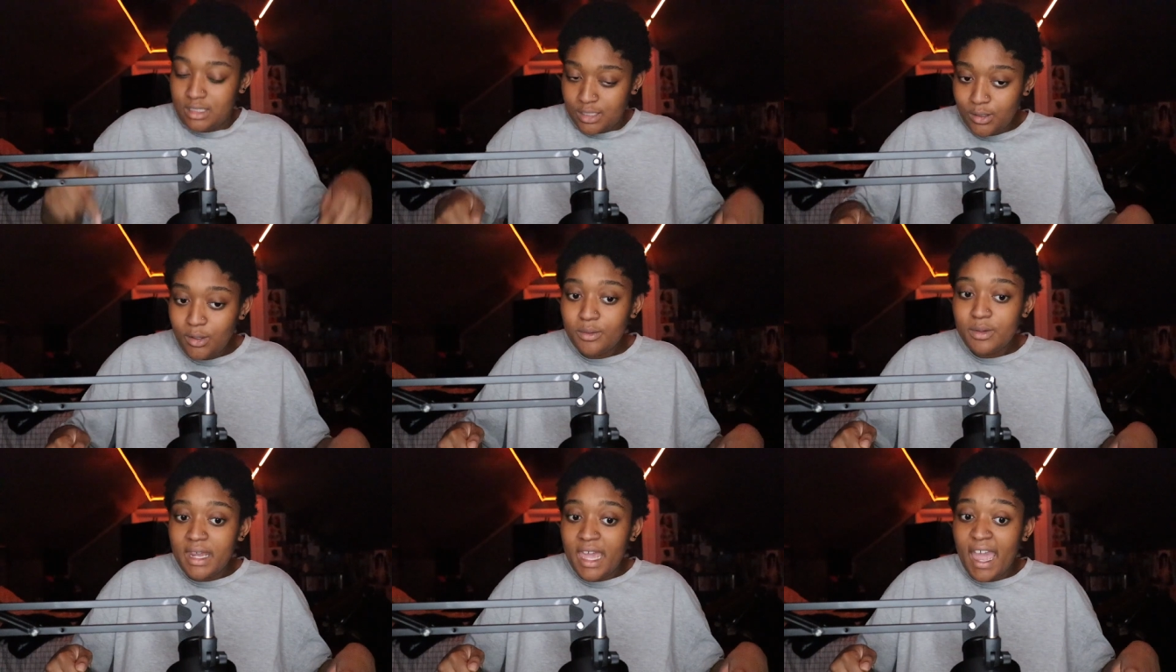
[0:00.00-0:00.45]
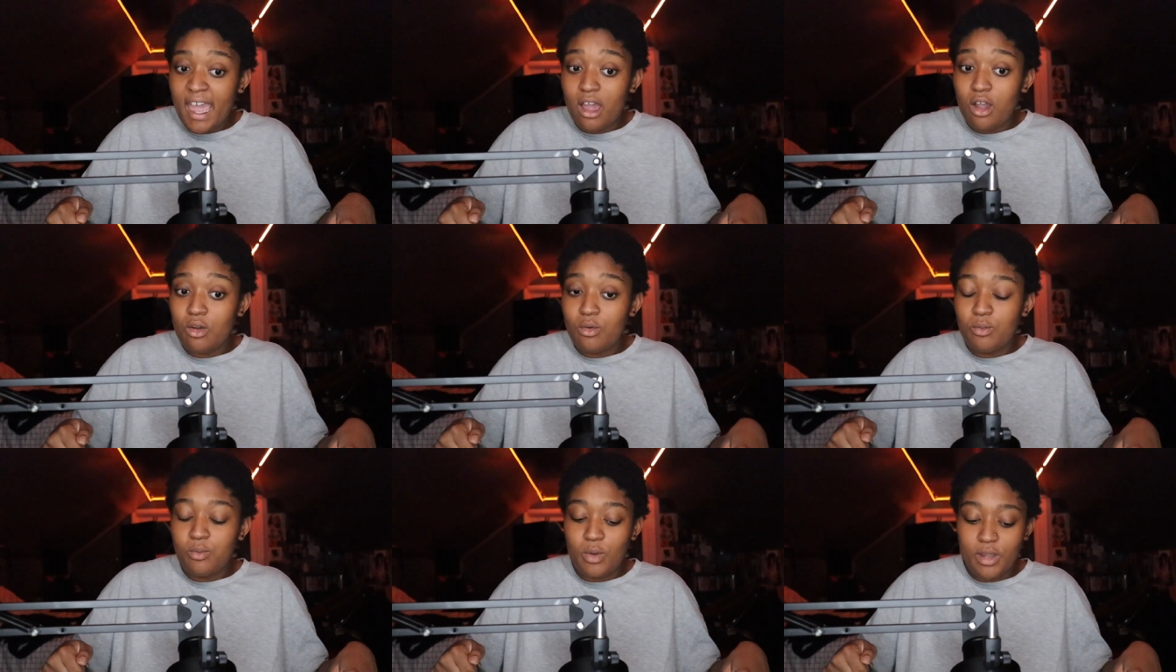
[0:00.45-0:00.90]
till
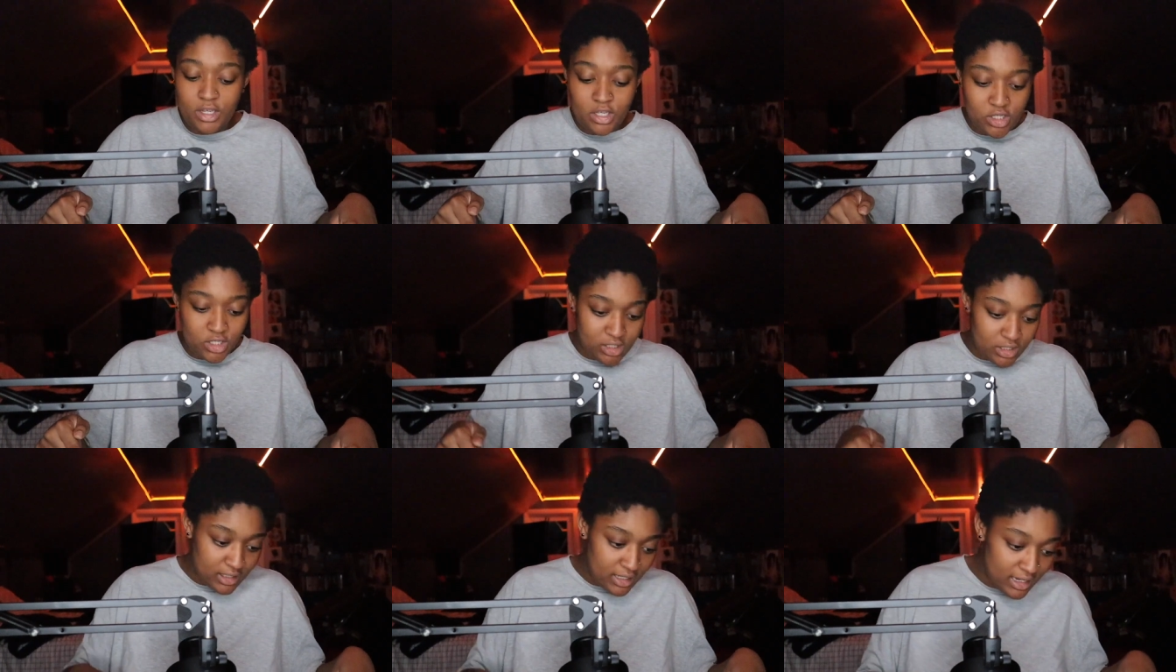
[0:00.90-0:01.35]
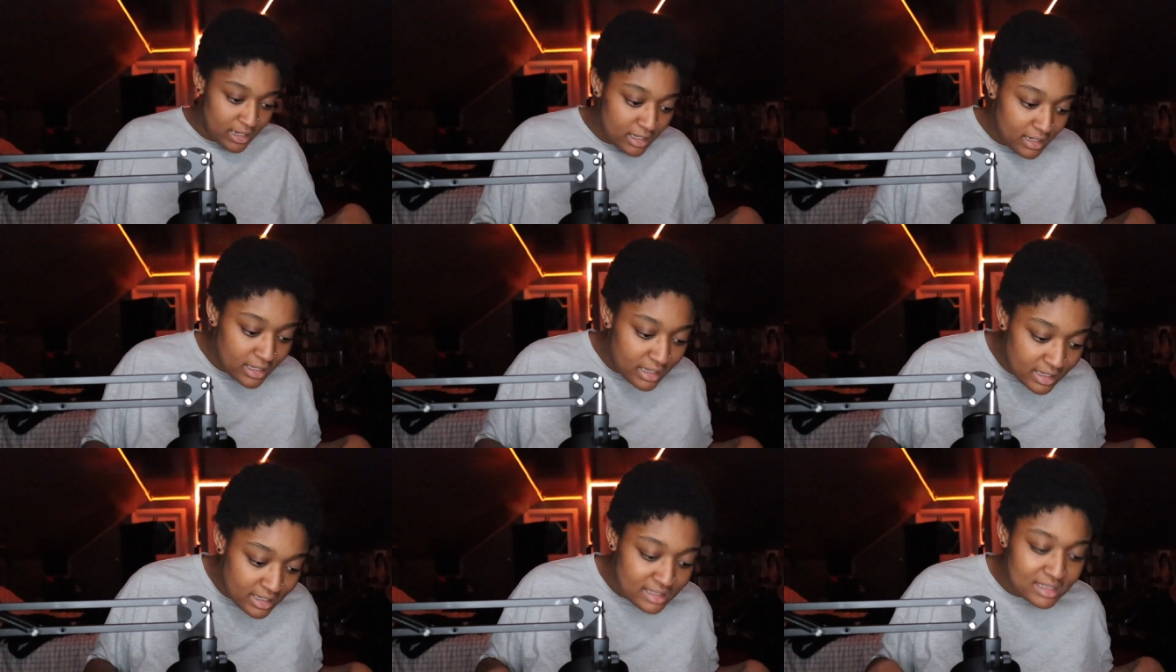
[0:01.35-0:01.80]
now, which
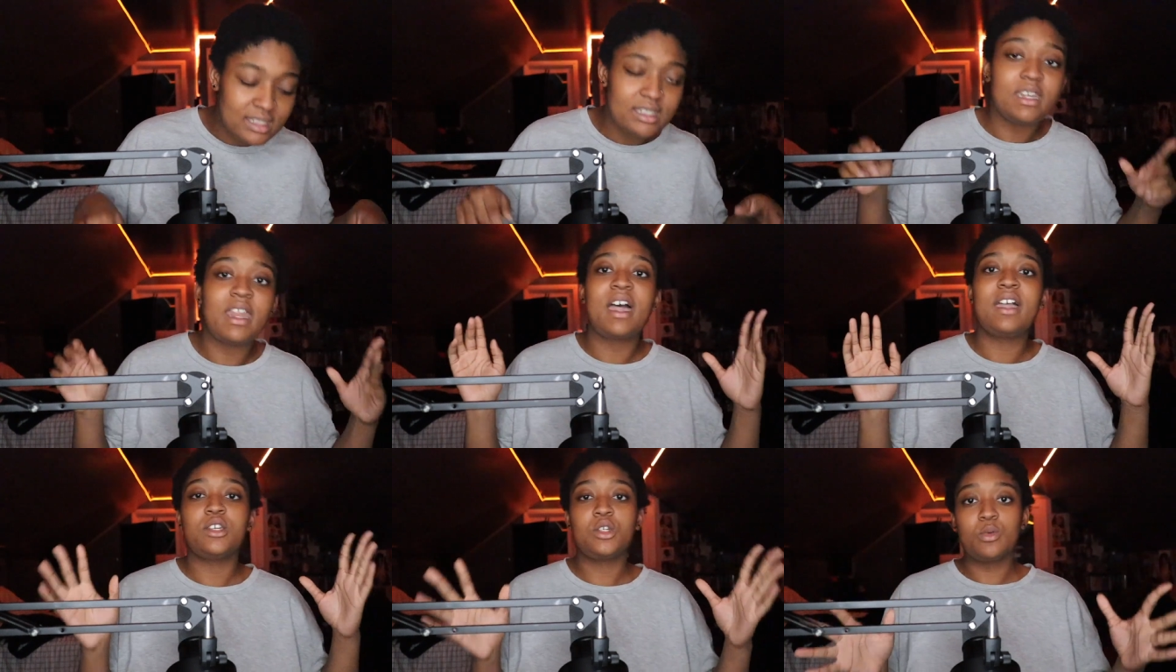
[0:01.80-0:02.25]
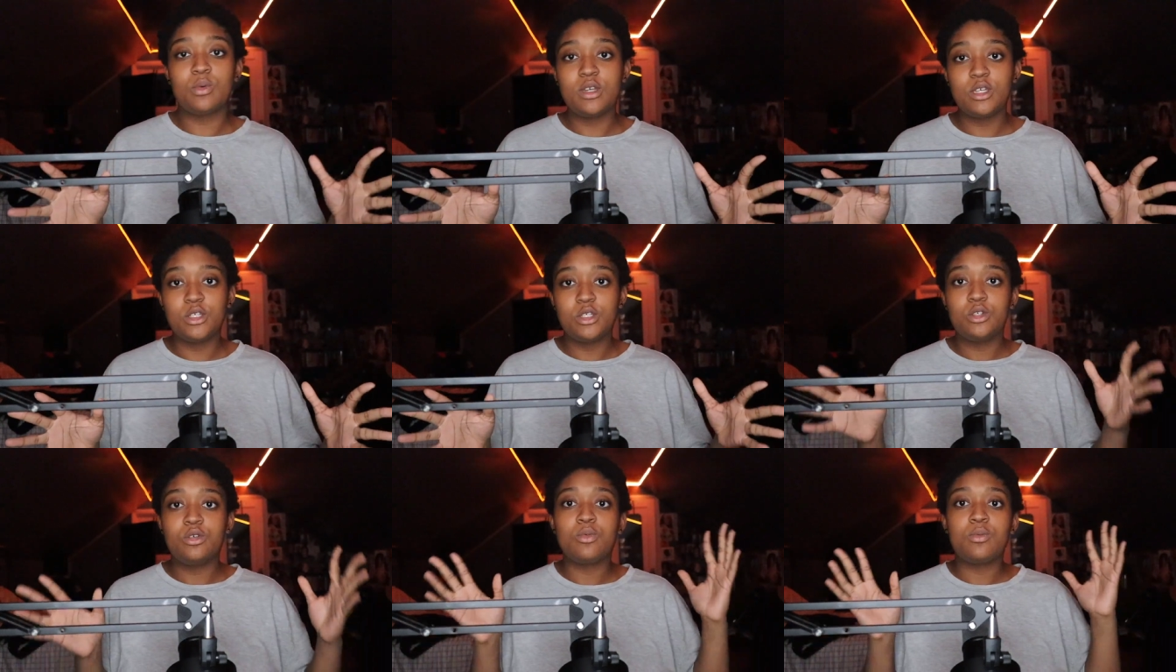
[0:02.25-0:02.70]
it is
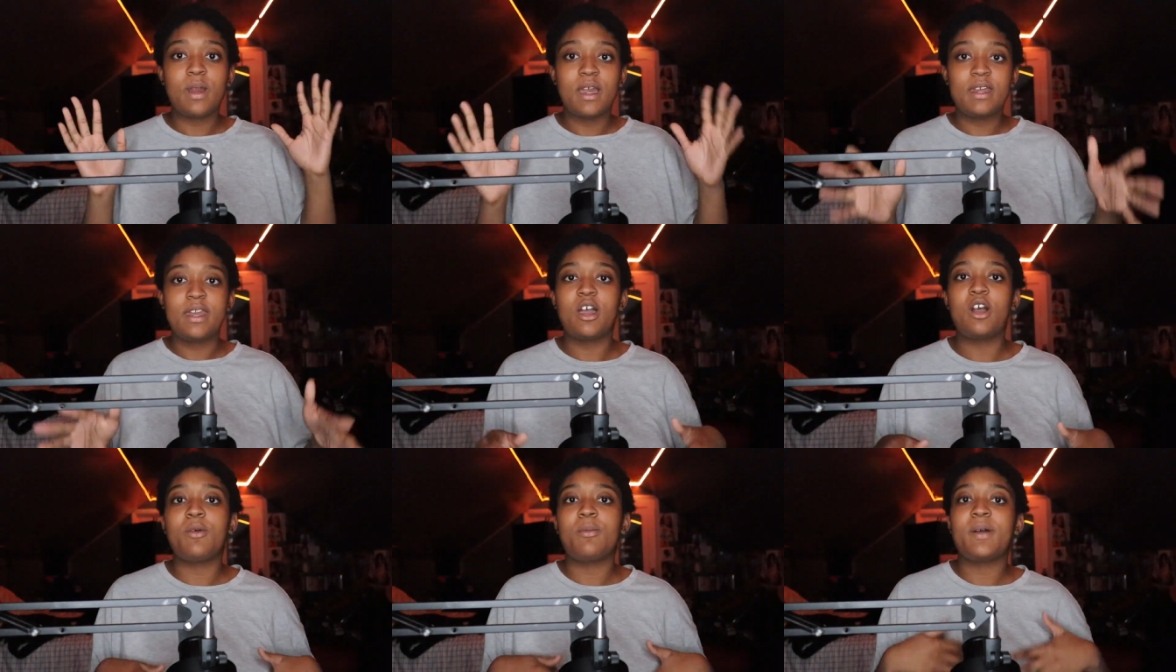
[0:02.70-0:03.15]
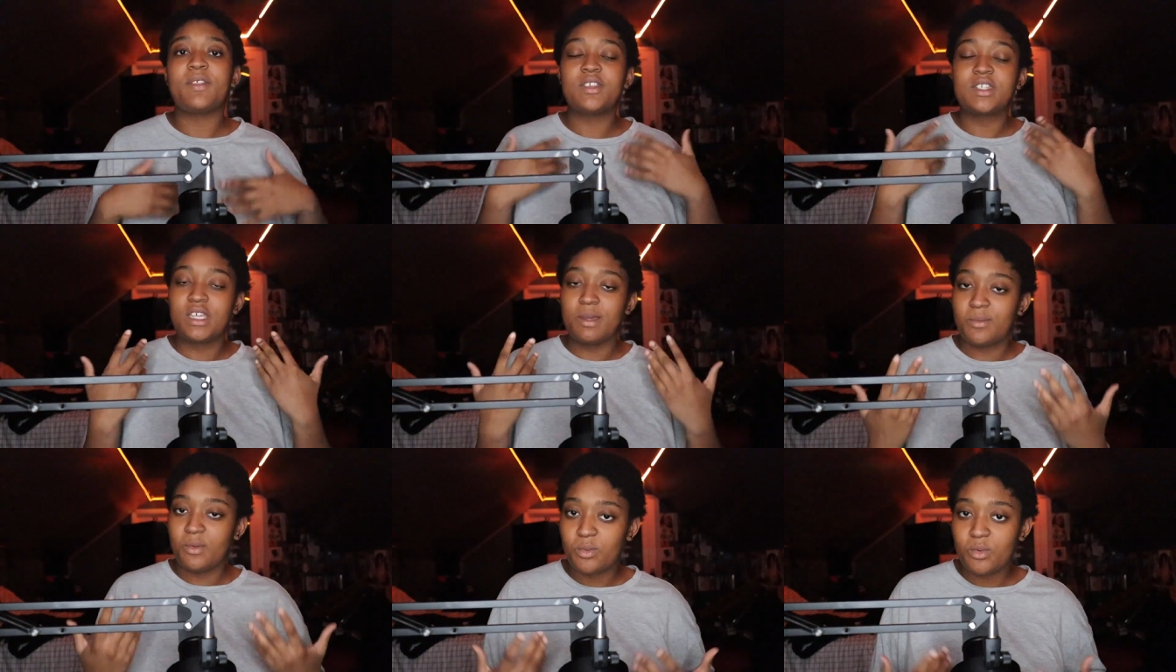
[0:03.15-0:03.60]
9:22 right now by the
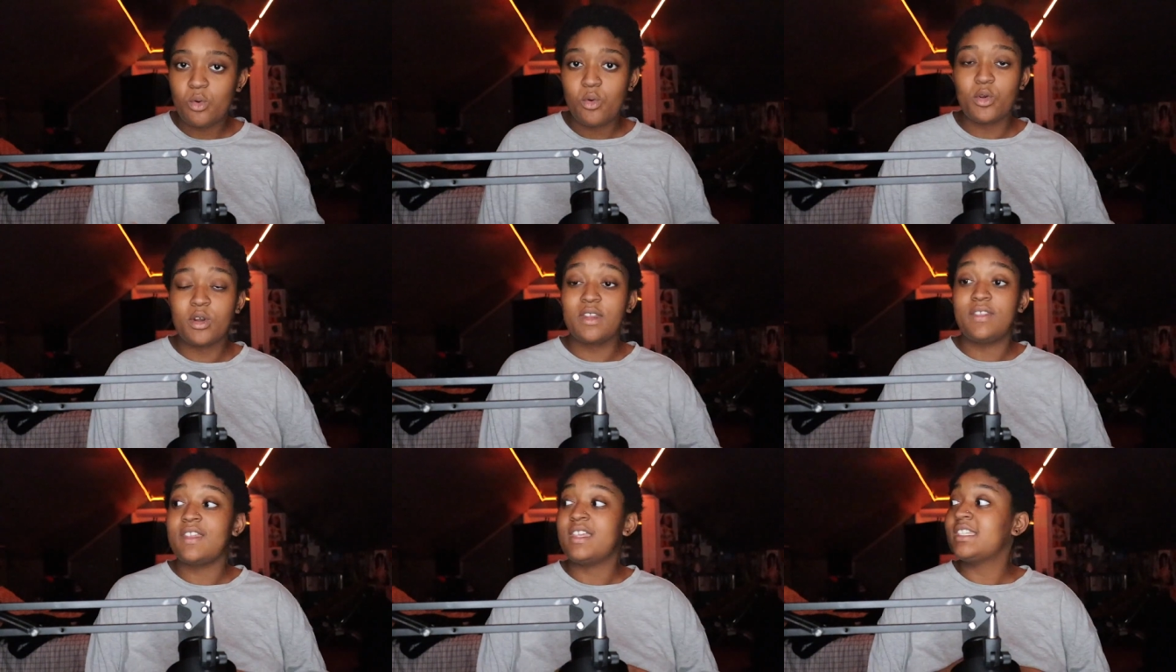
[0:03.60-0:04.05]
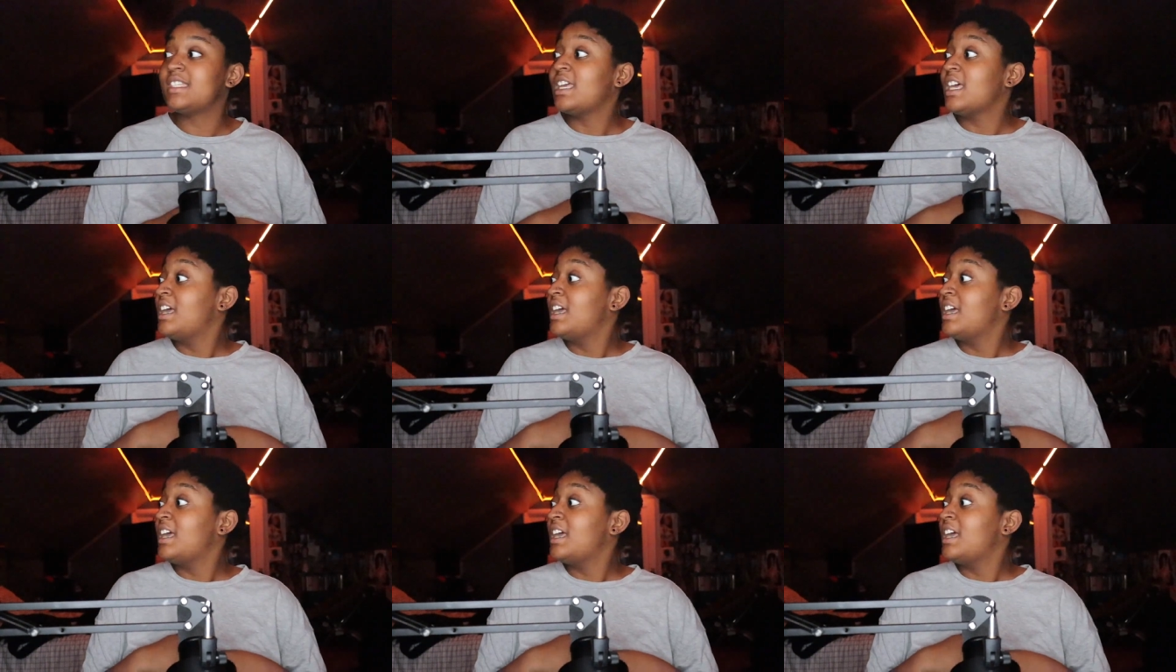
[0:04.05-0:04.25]
time I'm recording this,